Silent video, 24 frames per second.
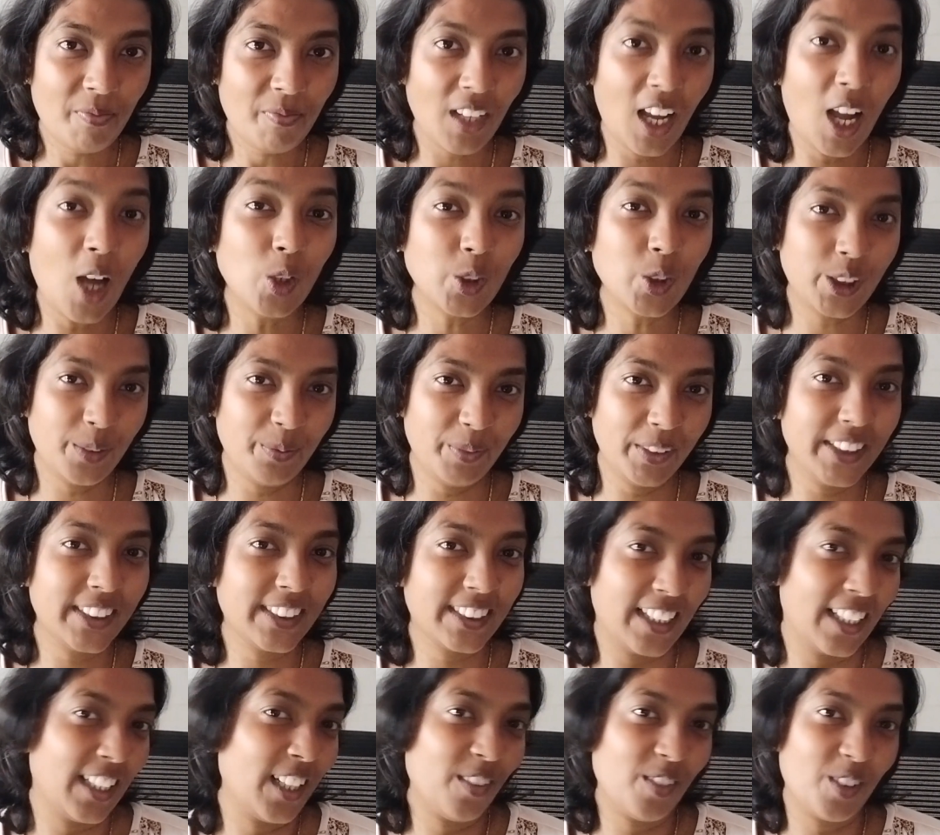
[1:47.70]
how she
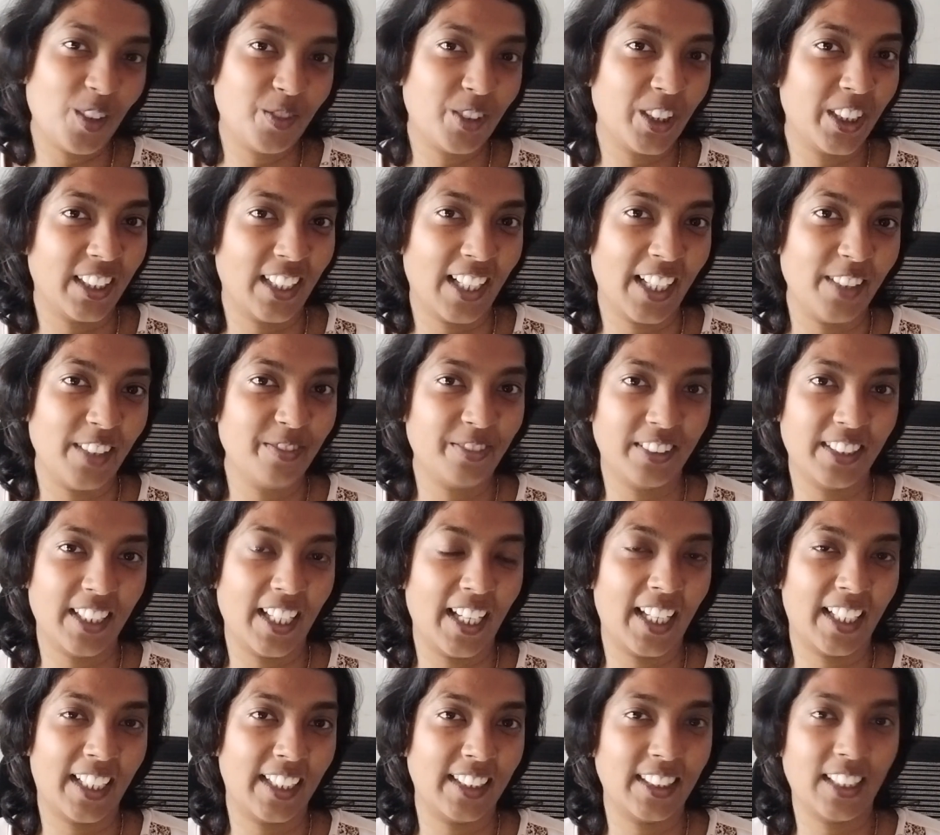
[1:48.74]
meets the love of her life
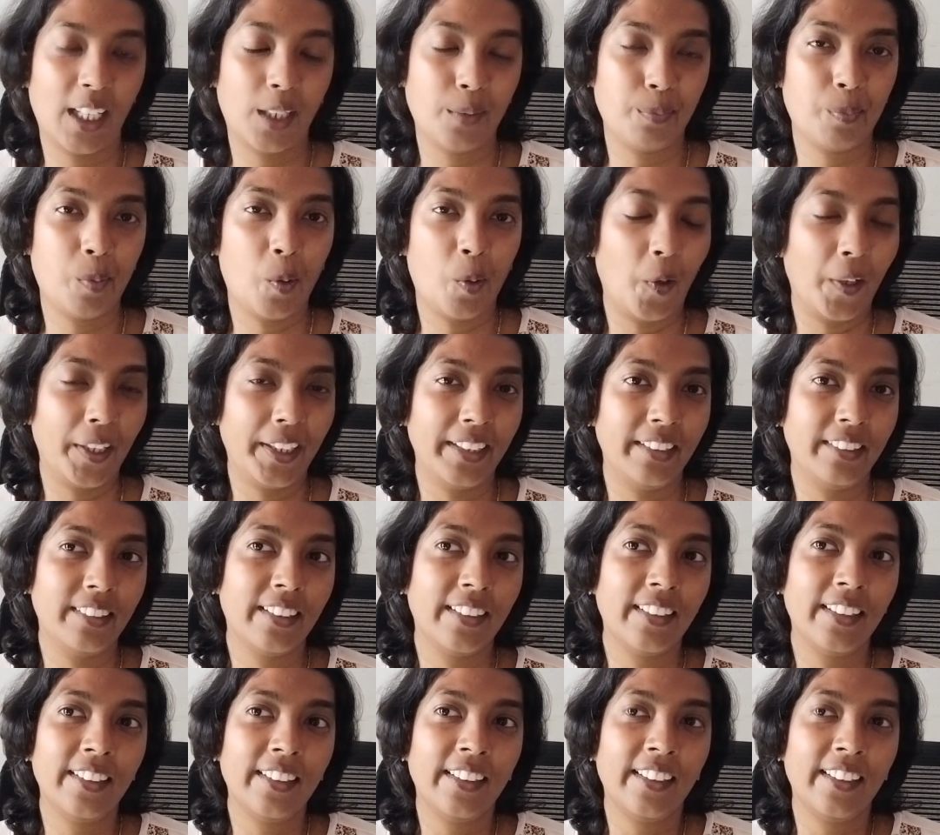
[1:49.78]
there at that point